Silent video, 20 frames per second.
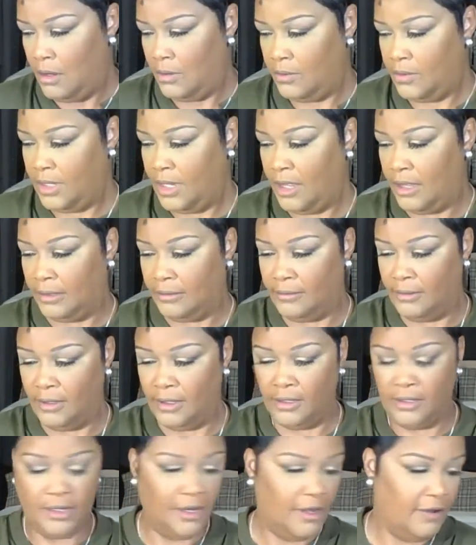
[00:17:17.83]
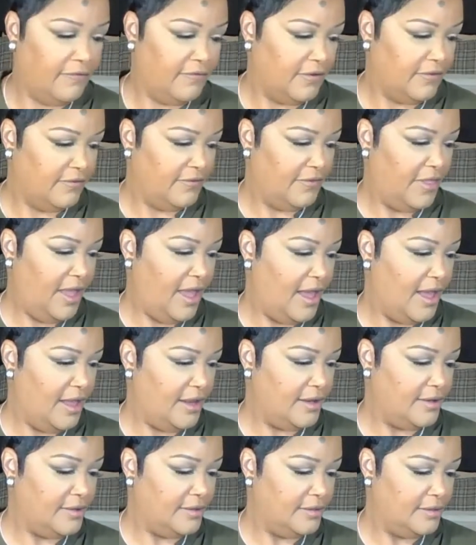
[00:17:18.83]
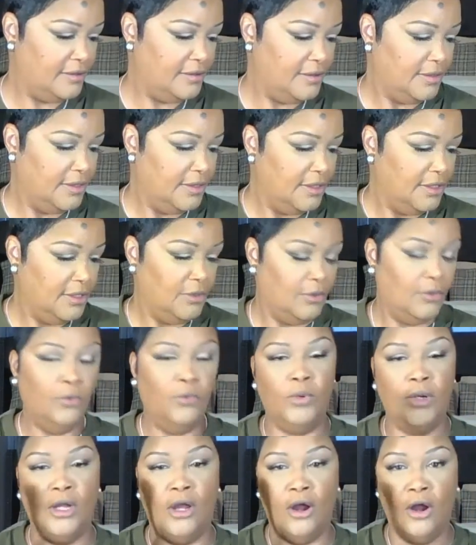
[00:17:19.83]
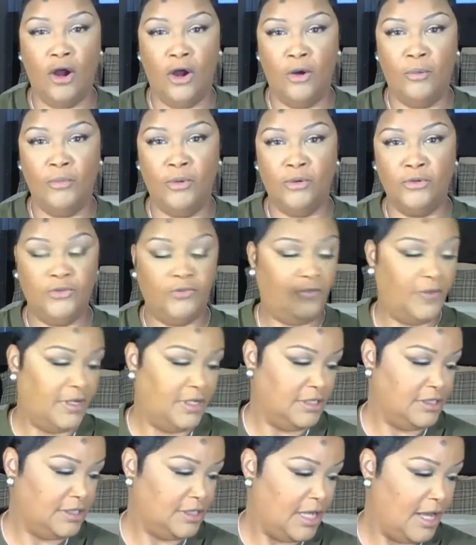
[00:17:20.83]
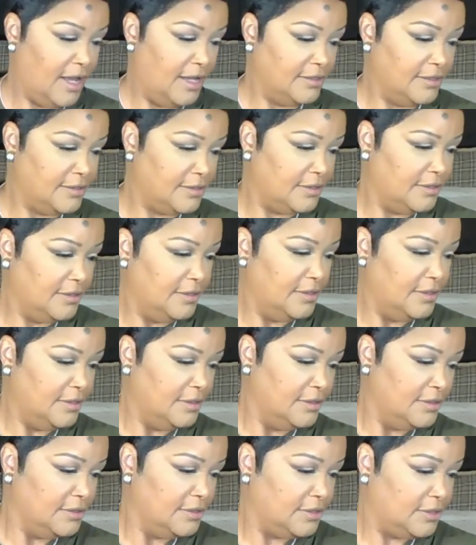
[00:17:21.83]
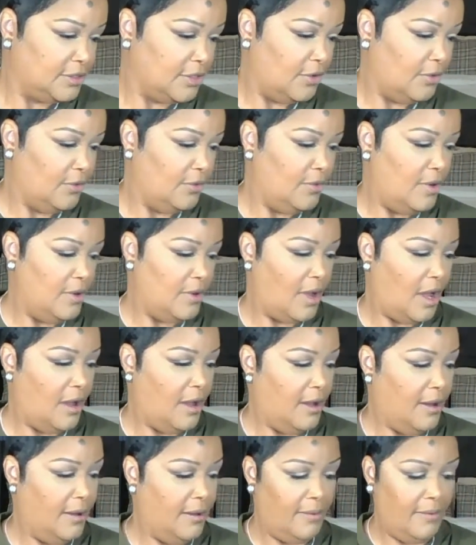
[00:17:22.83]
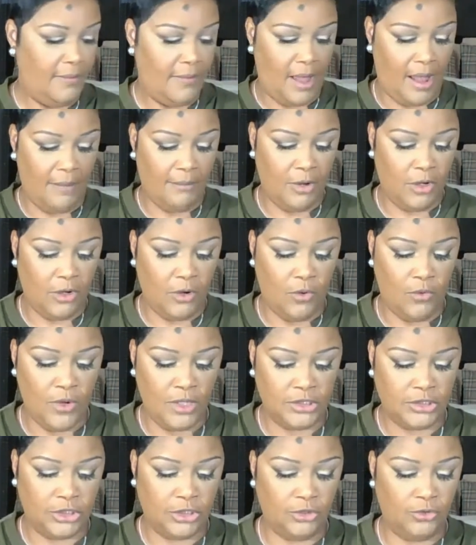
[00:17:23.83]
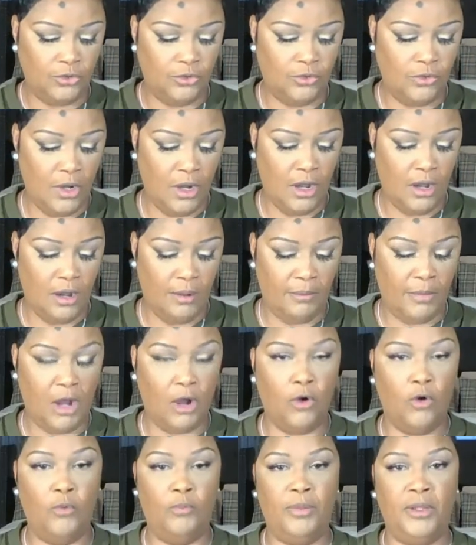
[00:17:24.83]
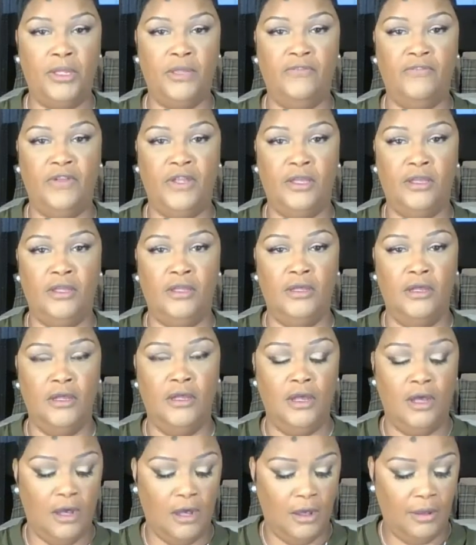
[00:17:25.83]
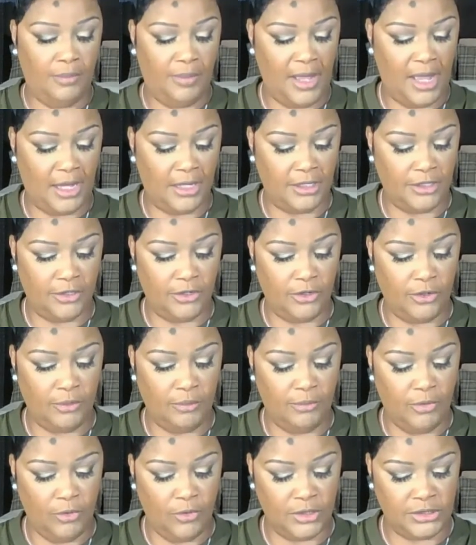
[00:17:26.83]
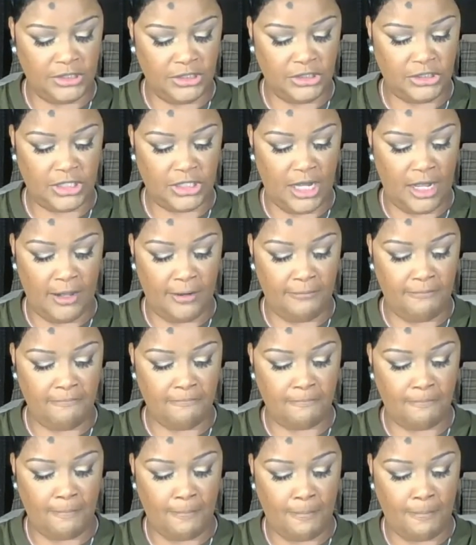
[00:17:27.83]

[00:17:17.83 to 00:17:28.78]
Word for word: Okay, enough of that. We are almost finished, guys. So I'm going to go into my OPV palette here, Born to Shine.